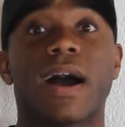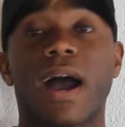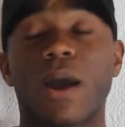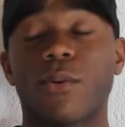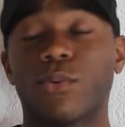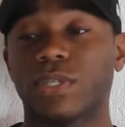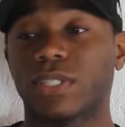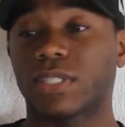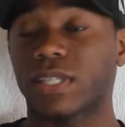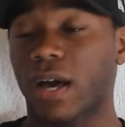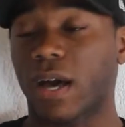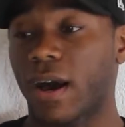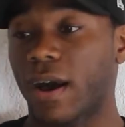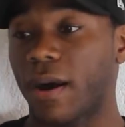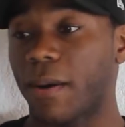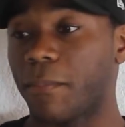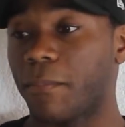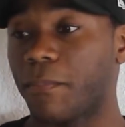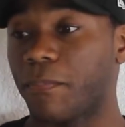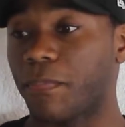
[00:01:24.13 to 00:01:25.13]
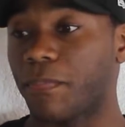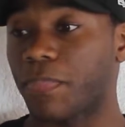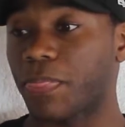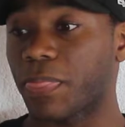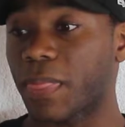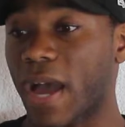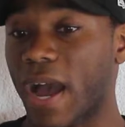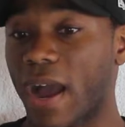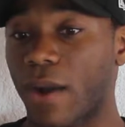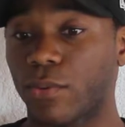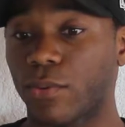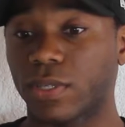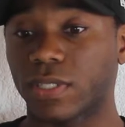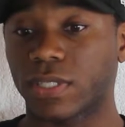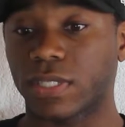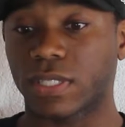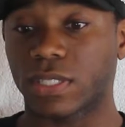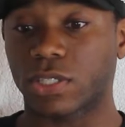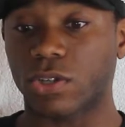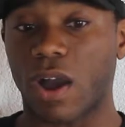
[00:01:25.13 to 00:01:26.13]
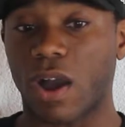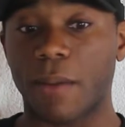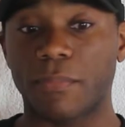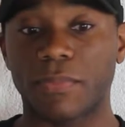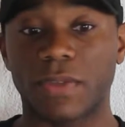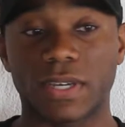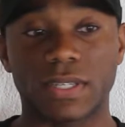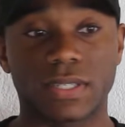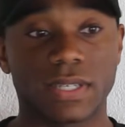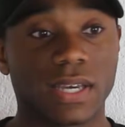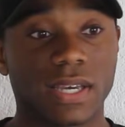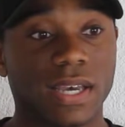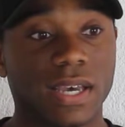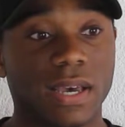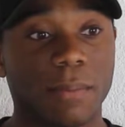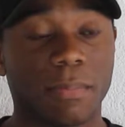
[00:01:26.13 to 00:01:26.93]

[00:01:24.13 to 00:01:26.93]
I was, um, I was, so I'm the